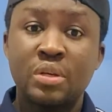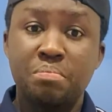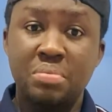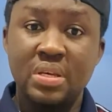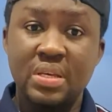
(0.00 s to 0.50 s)

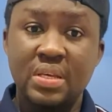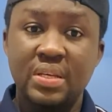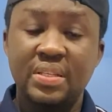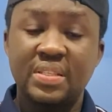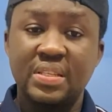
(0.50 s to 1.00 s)
B,
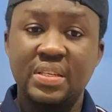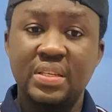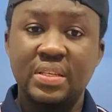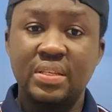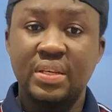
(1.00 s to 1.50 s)

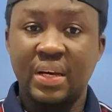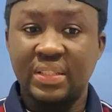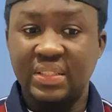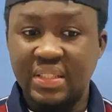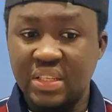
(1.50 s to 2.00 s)
C,
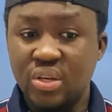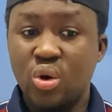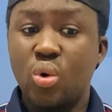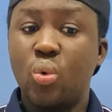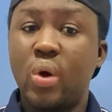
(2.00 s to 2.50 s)
and D,
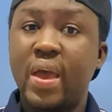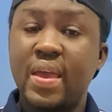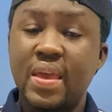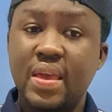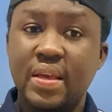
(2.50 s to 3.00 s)
where A
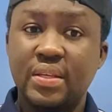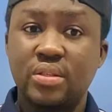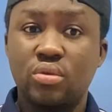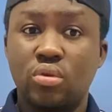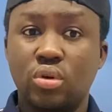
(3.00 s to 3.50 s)
is
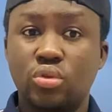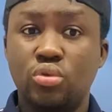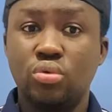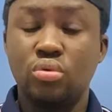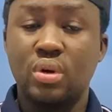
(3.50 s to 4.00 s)
equal
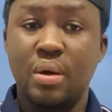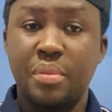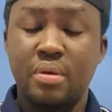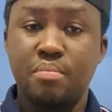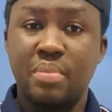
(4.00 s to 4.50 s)
to,
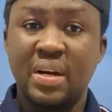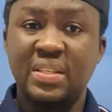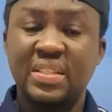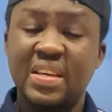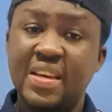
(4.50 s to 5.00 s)

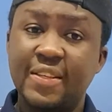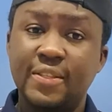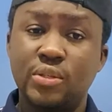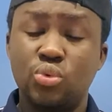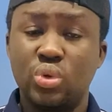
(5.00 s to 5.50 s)
band 8
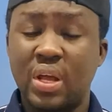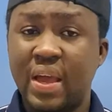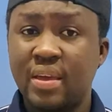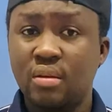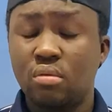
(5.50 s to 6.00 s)
to
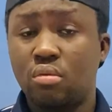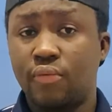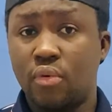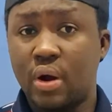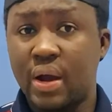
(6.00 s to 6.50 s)
9
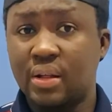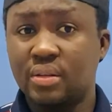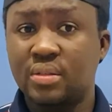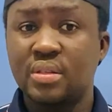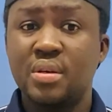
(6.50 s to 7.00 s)
for
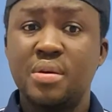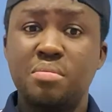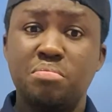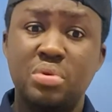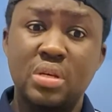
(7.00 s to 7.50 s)
IELTS,
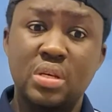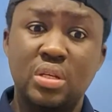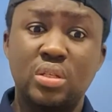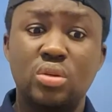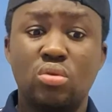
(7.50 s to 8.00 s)
B
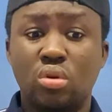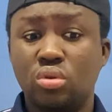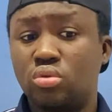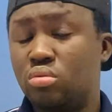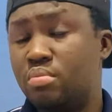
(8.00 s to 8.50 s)
is equal
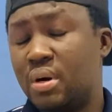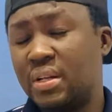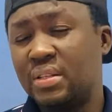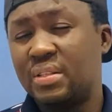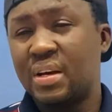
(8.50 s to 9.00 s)
to
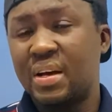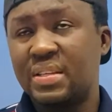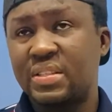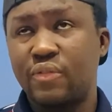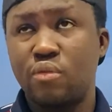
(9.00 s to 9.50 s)
band
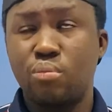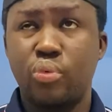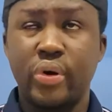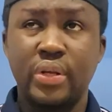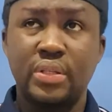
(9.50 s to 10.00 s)

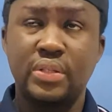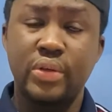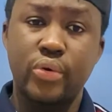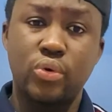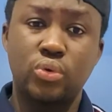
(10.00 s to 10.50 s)

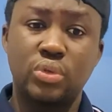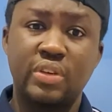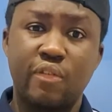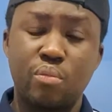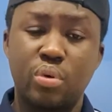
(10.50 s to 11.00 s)
7.0 to
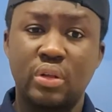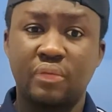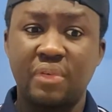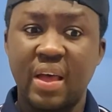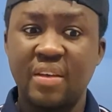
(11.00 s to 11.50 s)

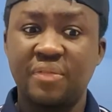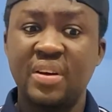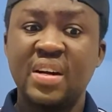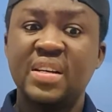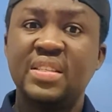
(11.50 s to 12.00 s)
7.5,
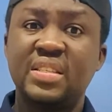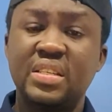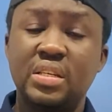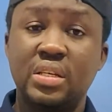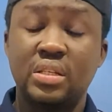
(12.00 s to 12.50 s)

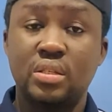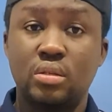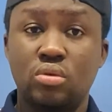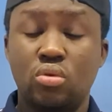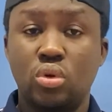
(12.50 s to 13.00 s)
C is
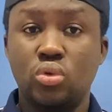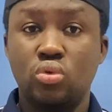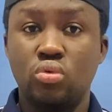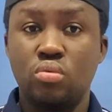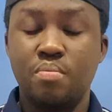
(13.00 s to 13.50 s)
equal
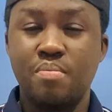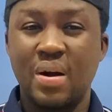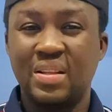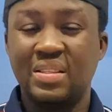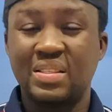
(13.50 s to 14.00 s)
to
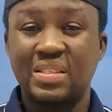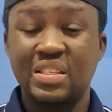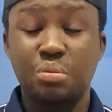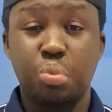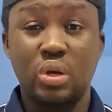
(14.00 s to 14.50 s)
band
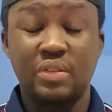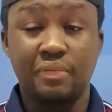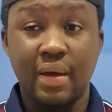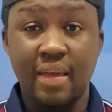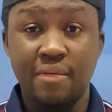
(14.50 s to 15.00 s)

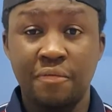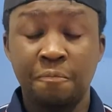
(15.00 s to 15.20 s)
6.5